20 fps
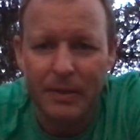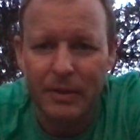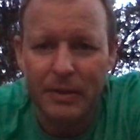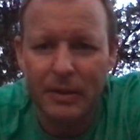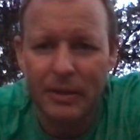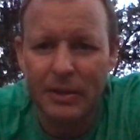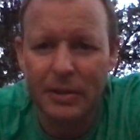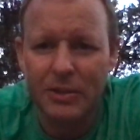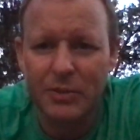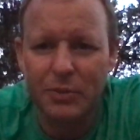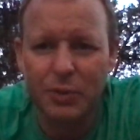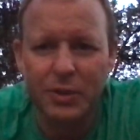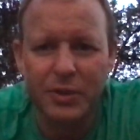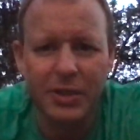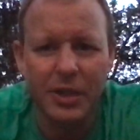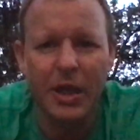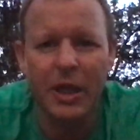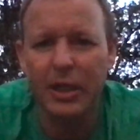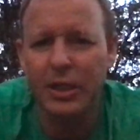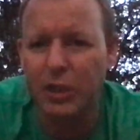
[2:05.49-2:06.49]
This was
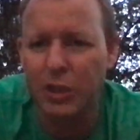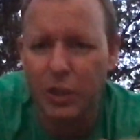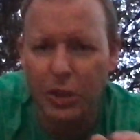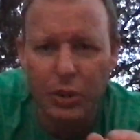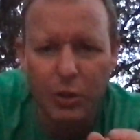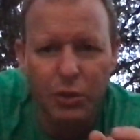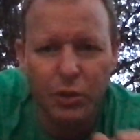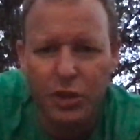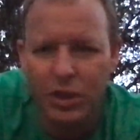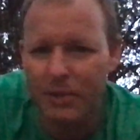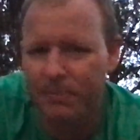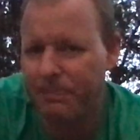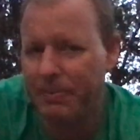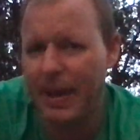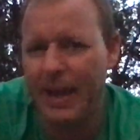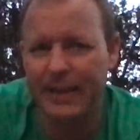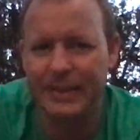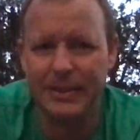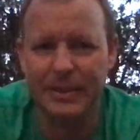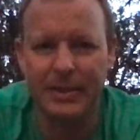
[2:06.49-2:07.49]
a huge
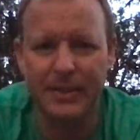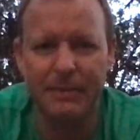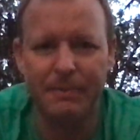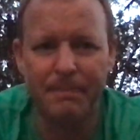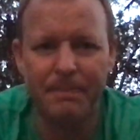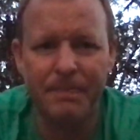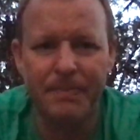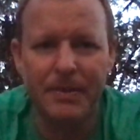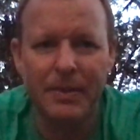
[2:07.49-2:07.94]
impact to him.